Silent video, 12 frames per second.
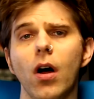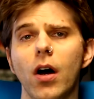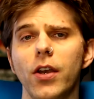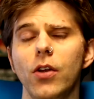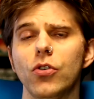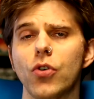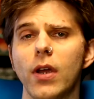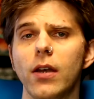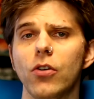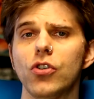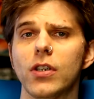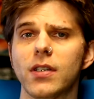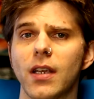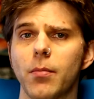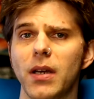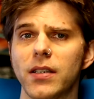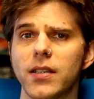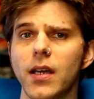audio trainer just like
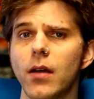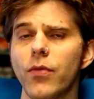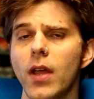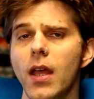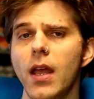myself